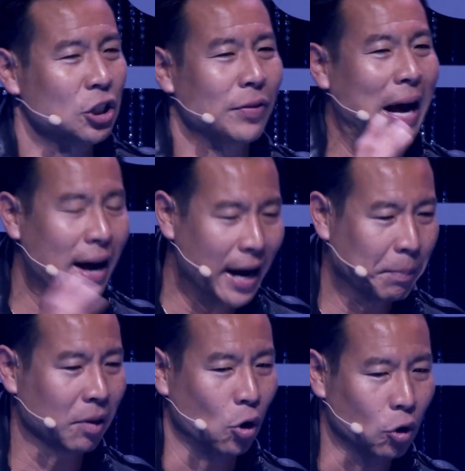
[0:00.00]
So that
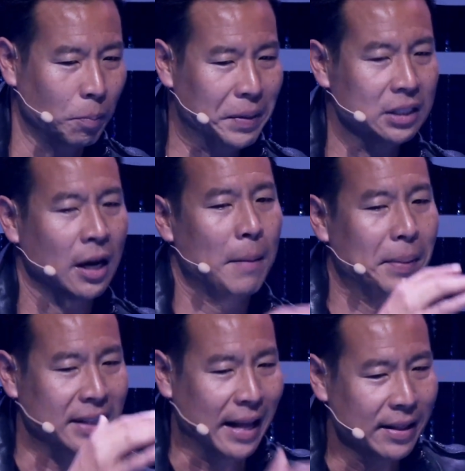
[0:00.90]
hyper-local piece,
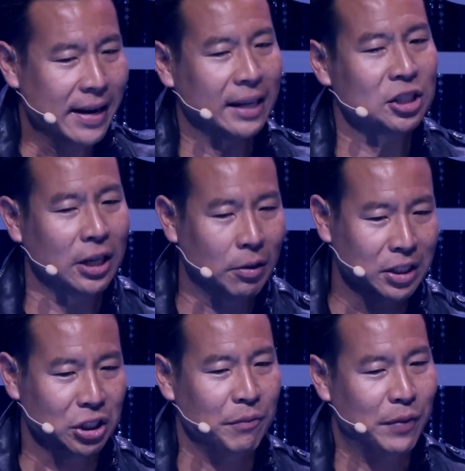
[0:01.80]
but then the next
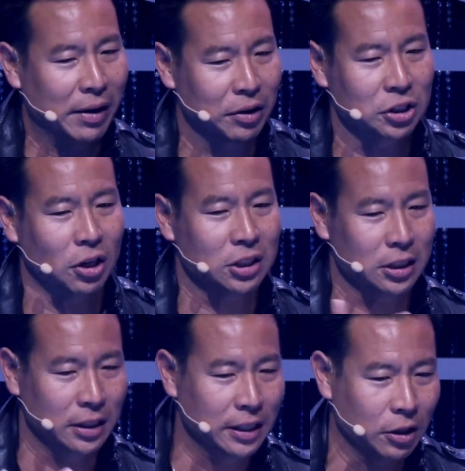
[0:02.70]
generation of founders starts
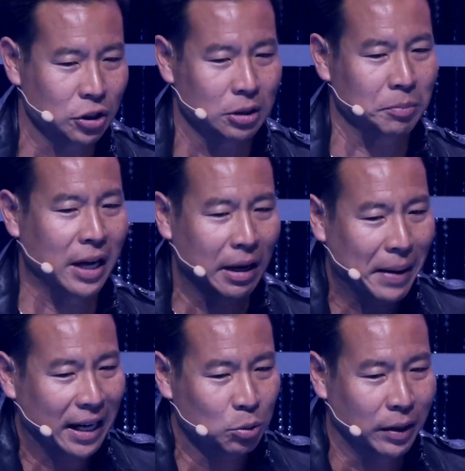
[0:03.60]
ecosystem. Getting
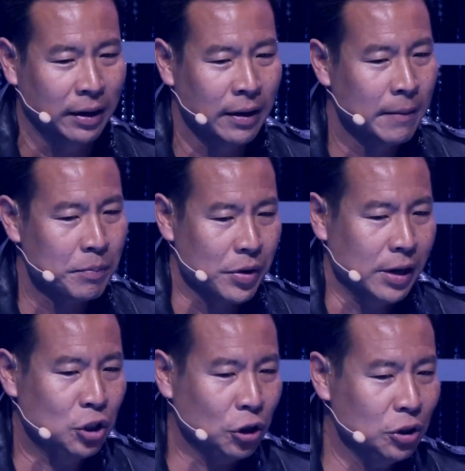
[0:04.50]
back to it,
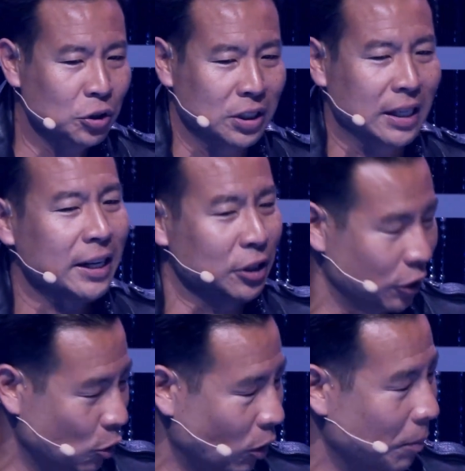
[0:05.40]
until you see a
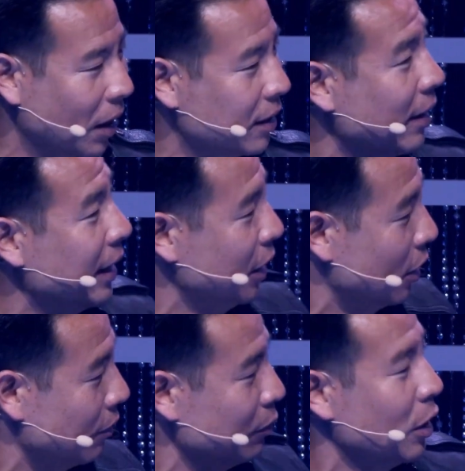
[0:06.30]
unicorn in market like
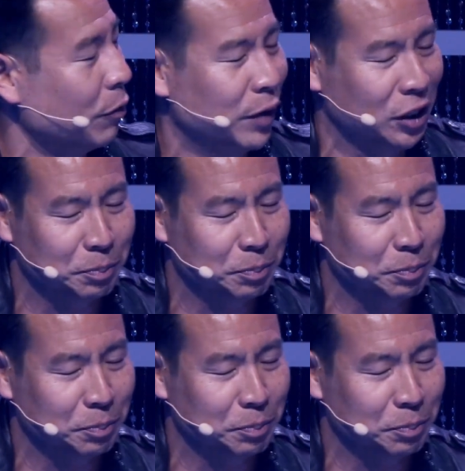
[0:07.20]
your fish